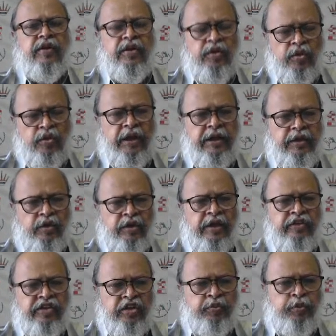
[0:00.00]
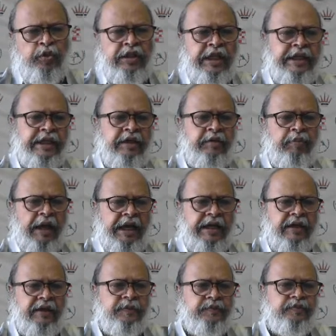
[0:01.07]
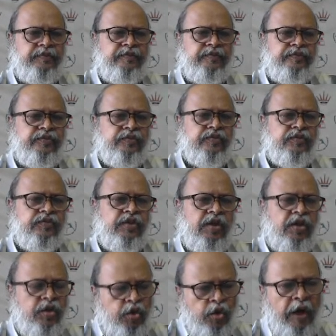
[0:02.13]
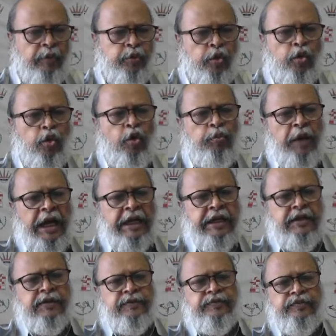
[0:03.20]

You can just pull the king back. You have to go back.